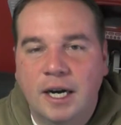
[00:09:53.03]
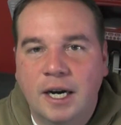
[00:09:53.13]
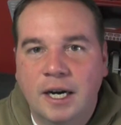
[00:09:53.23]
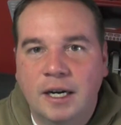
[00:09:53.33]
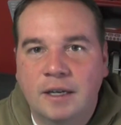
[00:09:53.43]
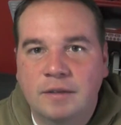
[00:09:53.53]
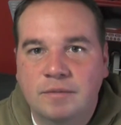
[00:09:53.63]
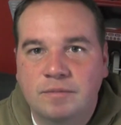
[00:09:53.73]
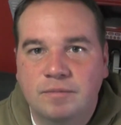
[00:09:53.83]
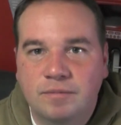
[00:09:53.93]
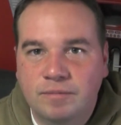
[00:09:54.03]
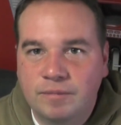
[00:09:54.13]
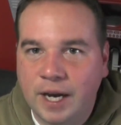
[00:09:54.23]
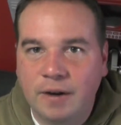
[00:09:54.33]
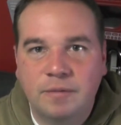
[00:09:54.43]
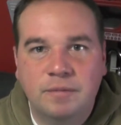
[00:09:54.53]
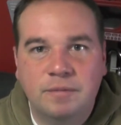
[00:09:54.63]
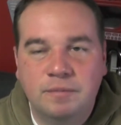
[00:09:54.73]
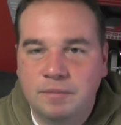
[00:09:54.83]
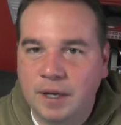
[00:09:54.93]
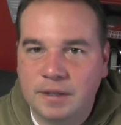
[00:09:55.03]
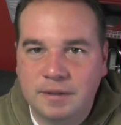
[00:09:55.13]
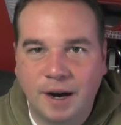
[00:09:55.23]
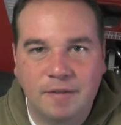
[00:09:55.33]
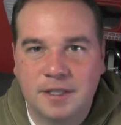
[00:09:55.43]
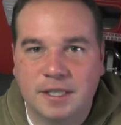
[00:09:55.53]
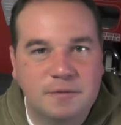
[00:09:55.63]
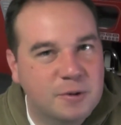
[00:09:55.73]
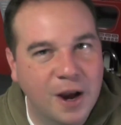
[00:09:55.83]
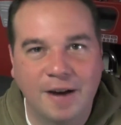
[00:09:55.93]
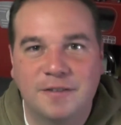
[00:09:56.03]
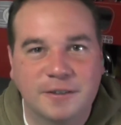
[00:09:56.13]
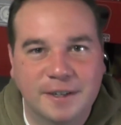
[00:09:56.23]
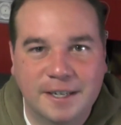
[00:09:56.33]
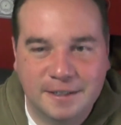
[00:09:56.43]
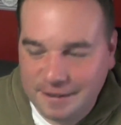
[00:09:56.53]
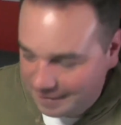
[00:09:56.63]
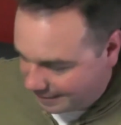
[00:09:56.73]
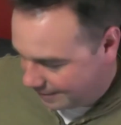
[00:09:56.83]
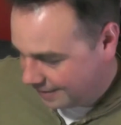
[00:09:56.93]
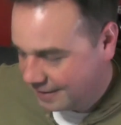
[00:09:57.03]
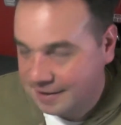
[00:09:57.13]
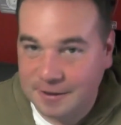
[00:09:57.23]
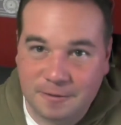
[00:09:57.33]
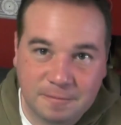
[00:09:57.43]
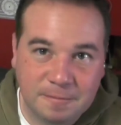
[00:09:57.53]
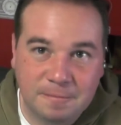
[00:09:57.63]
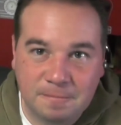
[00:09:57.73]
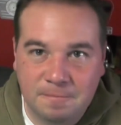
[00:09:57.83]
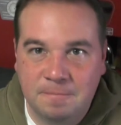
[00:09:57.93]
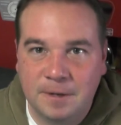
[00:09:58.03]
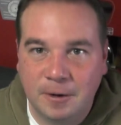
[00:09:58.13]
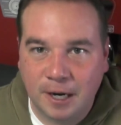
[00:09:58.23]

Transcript: uh, yeah, that's obviously you have to read it. So, big